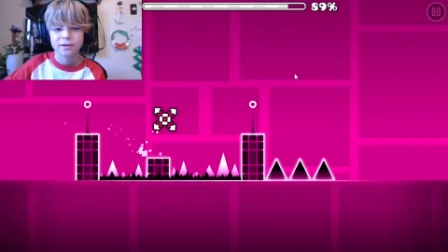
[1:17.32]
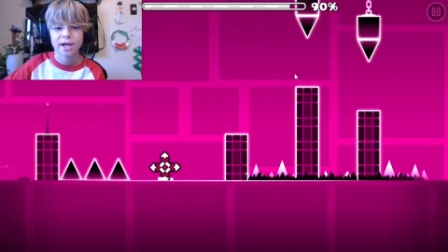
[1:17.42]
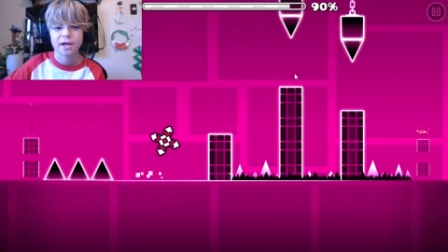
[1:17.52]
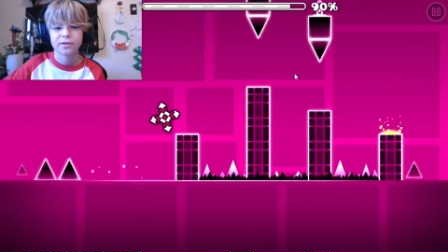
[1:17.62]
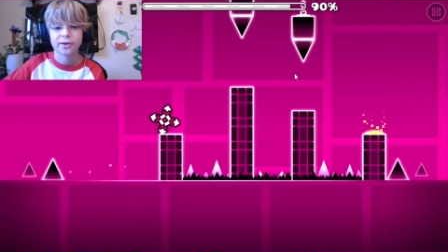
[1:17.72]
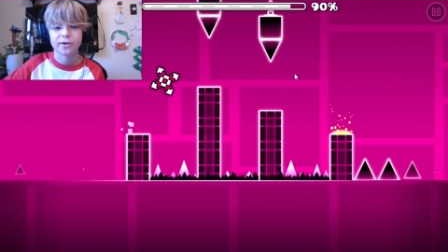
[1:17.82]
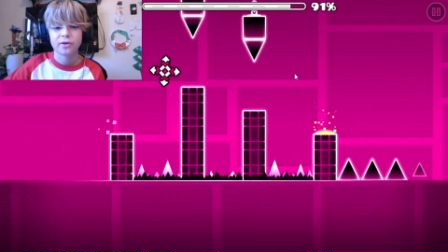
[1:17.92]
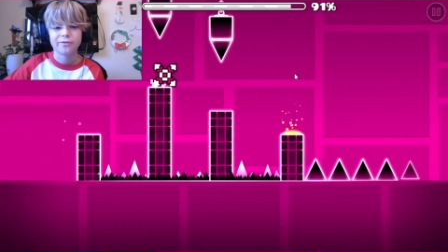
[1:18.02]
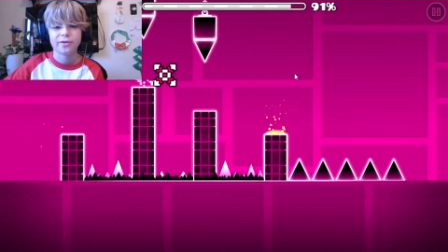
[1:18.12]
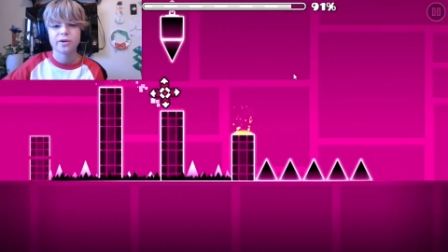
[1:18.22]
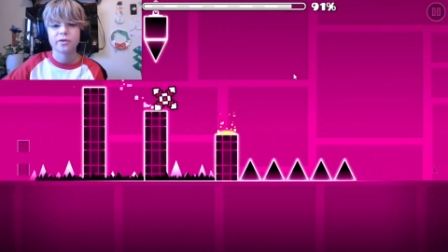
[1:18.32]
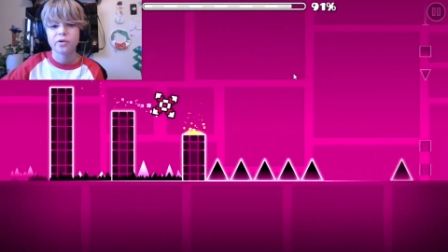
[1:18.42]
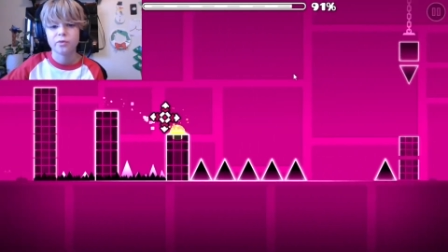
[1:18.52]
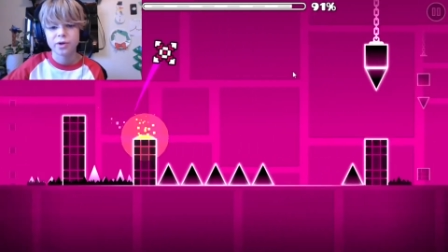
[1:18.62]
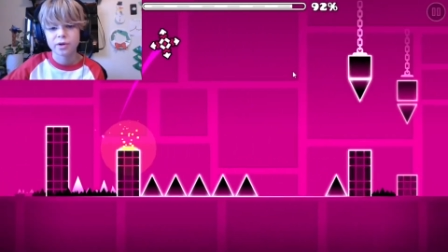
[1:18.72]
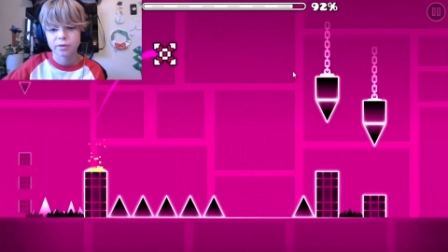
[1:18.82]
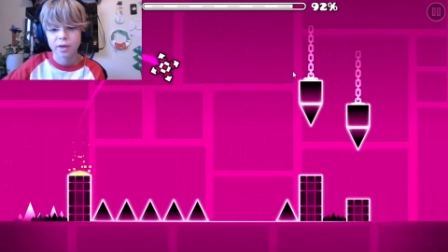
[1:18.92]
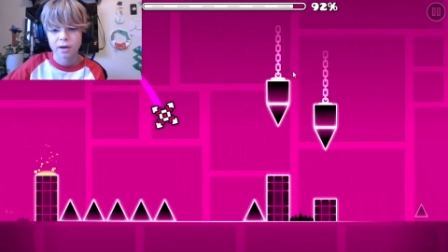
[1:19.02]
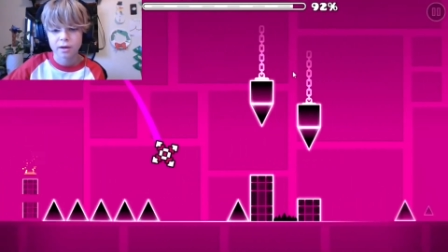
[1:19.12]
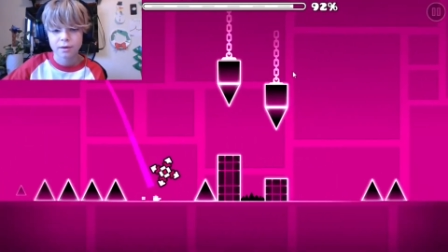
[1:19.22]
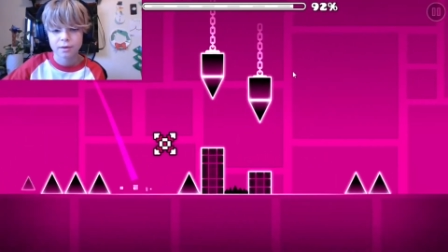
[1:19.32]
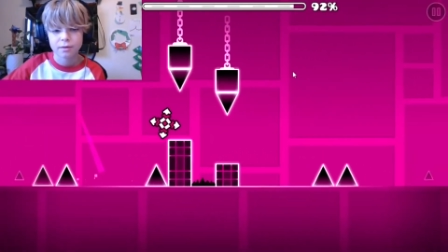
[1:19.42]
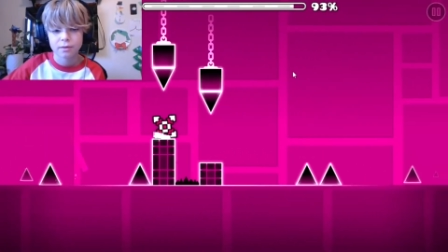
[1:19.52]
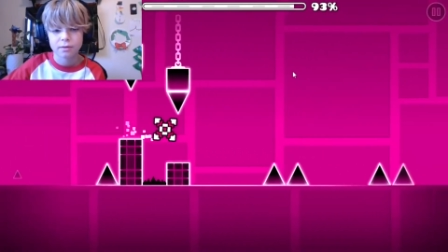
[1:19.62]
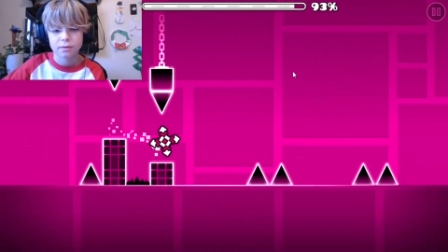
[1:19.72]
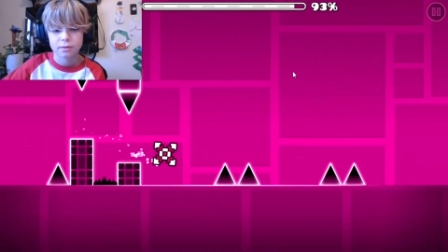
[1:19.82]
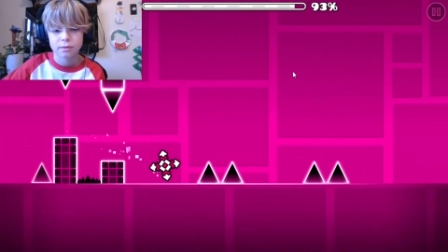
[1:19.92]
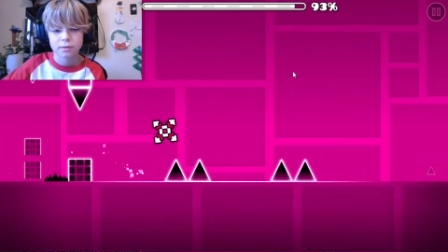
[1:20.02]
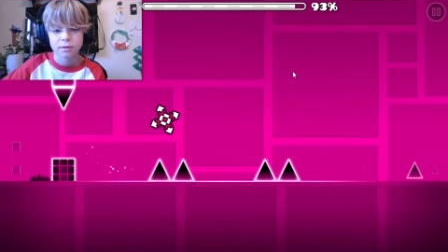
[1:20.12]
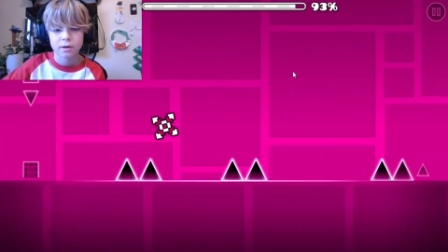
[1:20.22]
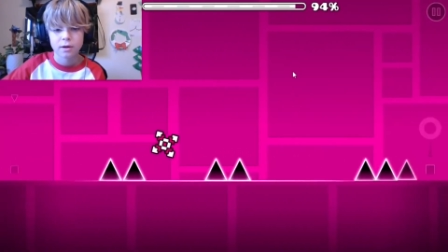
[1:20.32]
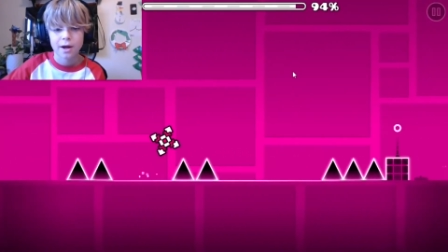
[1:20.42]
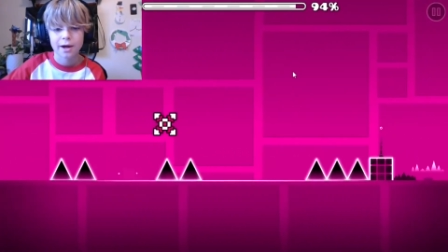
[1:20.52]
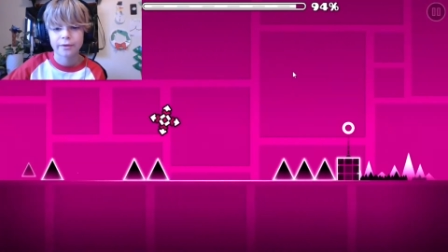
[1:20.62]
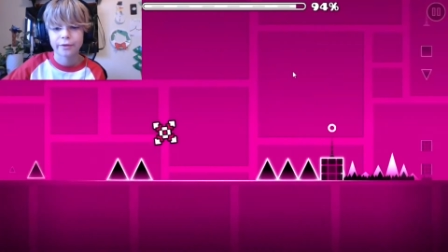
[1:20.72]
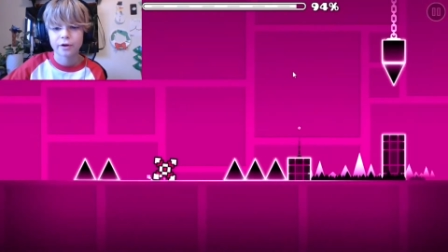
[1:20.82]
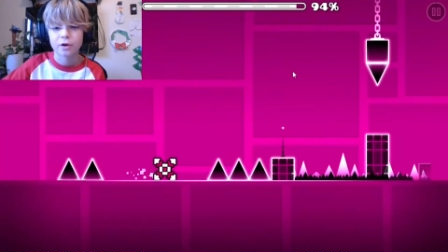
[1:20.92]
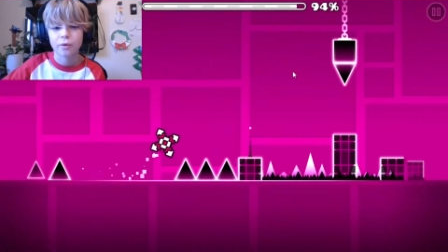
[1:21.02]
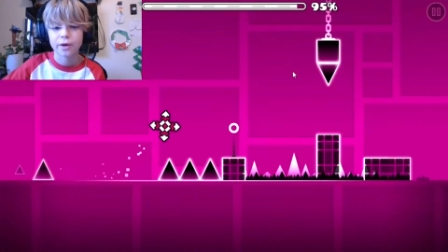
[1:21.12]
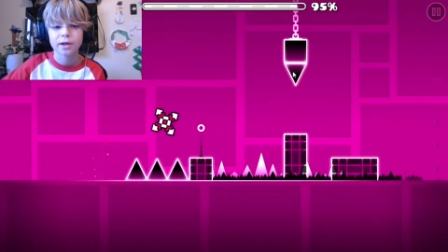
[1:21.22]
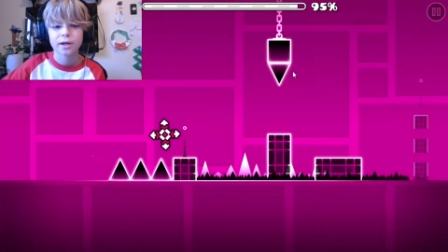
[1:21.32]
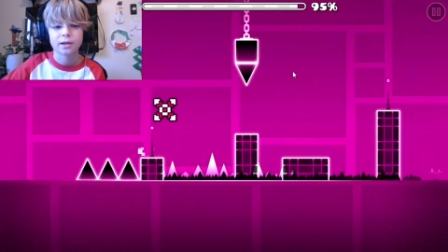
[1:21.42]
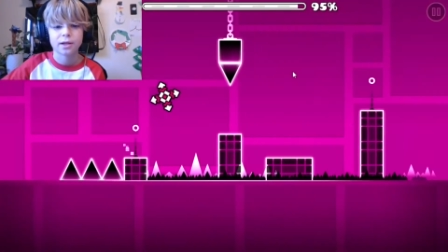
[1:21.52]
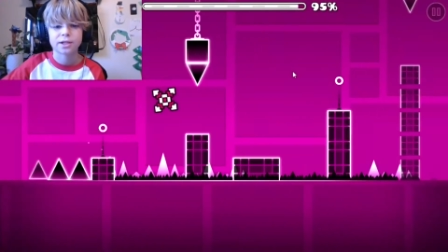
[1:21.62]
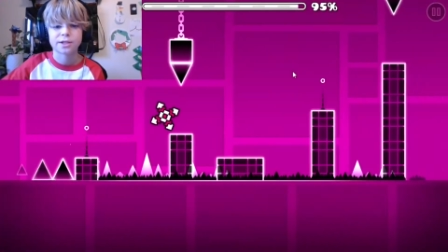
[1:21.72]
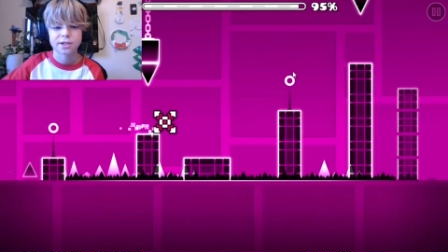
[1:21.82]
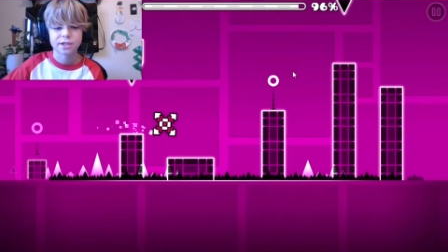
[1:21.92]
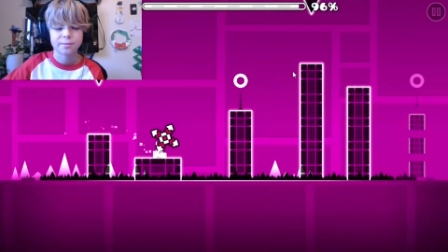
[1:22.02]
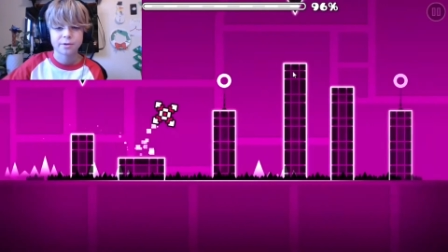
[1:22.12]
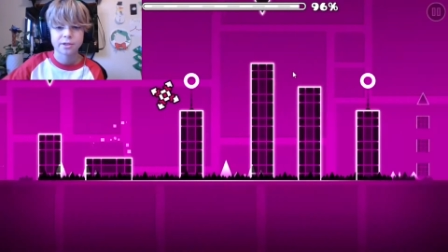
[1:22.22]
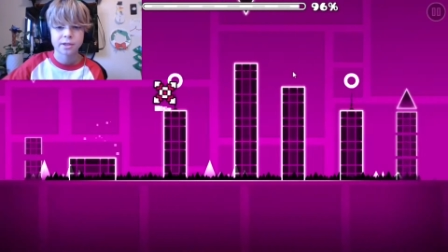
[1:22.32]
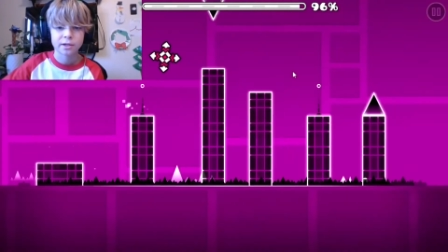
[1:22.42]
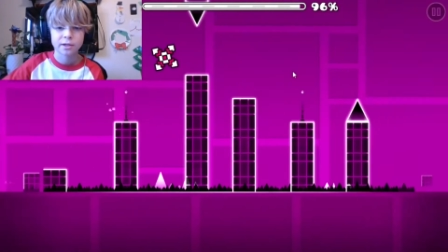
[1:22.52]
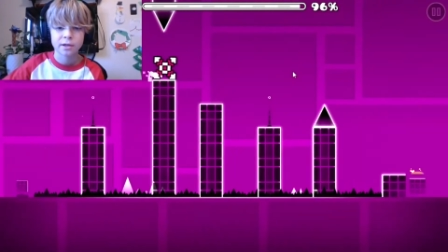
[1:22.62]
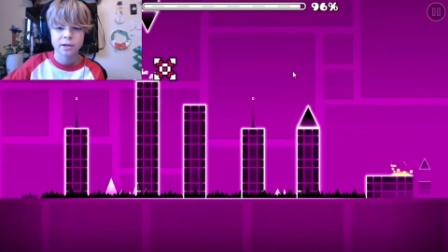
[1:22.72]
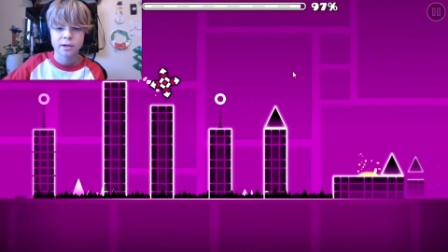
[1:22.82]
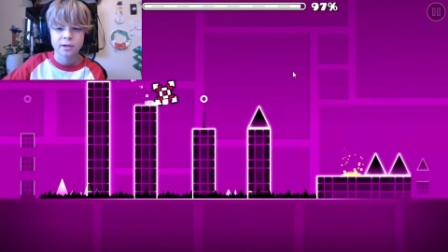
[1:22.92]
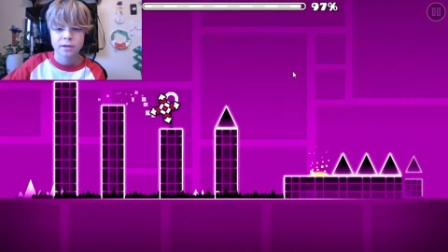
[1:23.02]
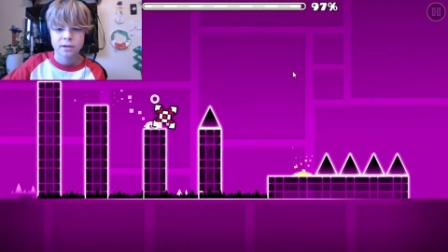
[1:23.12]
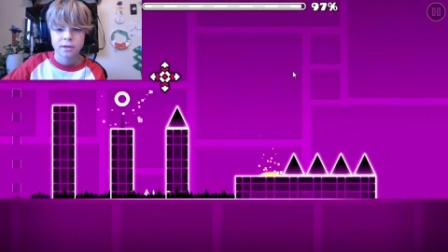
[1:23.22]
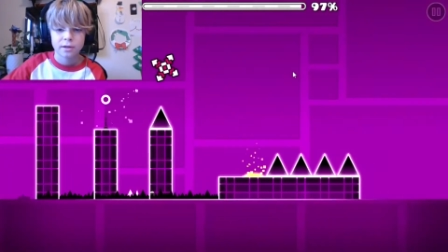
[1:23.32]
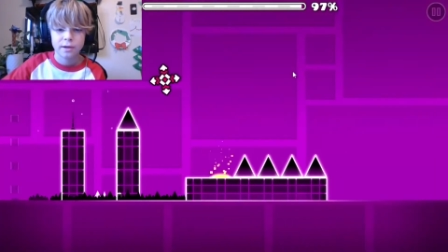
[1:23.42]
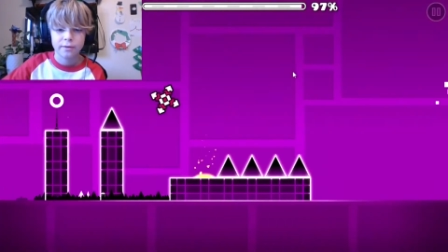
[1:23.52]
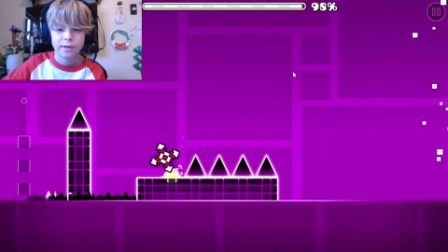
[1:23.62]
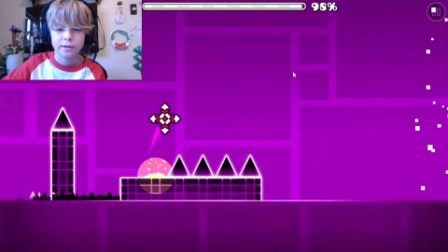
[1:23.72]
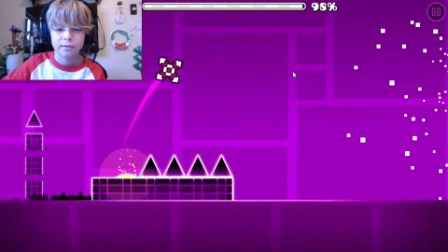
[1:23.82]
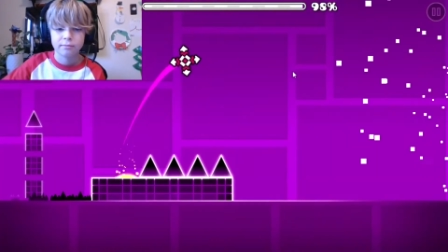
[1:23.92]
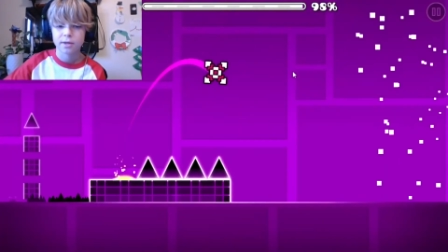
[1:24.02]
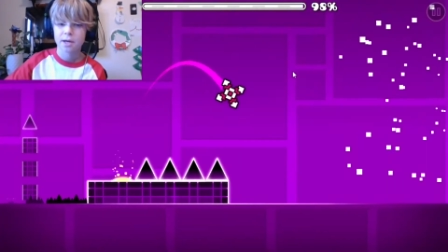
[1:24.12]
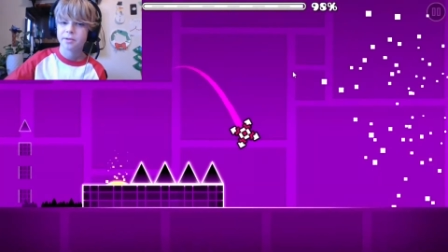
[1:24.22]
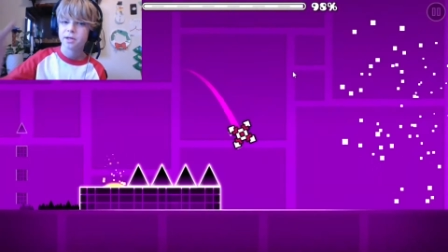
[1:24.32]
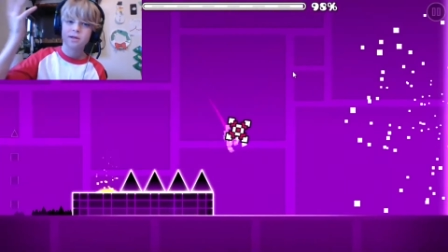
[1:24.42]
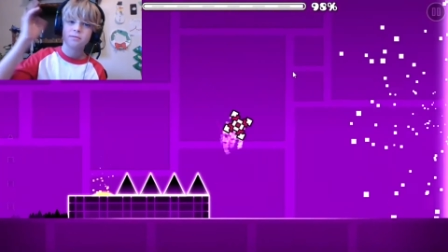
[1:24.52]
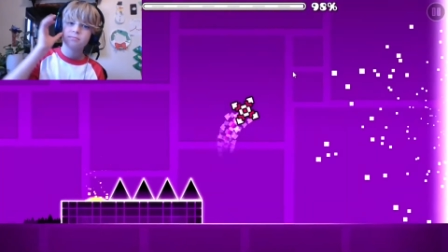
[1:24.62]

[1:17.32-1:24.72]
Can't let go of video, you would know that. I got the coin at like 60%, and then I beat it.